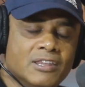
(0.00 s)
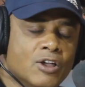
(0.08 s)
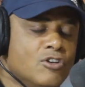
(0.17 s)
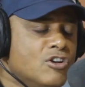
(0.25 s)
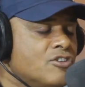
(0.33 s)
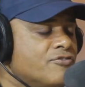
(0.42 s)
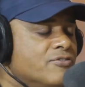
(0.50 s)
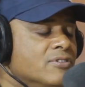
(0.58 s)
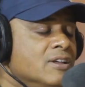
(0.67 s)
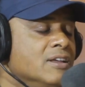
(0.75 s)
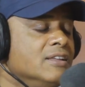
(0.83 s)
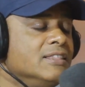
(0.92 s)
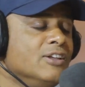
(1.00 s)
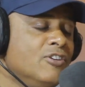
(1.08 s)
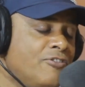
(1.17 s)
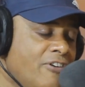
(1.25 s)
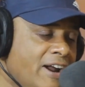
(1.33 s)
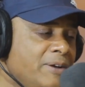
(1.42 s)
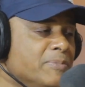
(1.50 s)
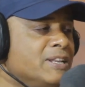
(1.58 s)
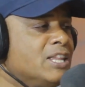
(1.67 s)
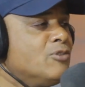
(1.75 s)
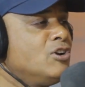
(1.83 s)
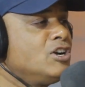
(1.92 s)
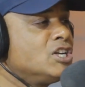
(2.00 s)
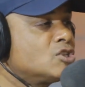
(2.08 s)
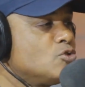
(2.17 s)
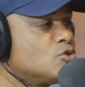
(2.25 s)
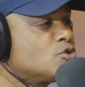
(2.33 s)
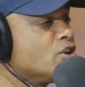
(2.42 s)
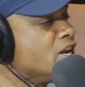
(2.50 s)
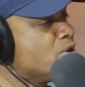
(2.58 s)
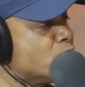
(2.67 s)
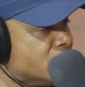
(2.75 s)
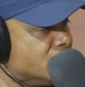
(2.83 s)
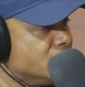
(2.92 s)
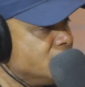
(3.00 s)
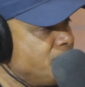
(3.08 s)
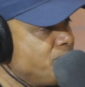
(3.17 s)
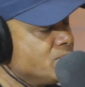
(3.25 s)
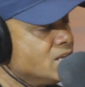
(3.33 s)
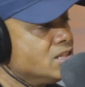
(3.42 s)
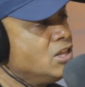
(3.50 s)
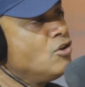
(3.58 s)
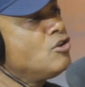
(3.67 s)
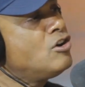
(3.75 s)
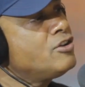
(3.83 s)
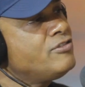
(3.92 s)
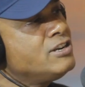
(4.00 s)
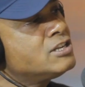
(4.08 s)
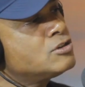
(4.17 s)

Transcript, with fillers: They will not. They will find, but they will not disclose to anyone. Mm-hmm. They will not even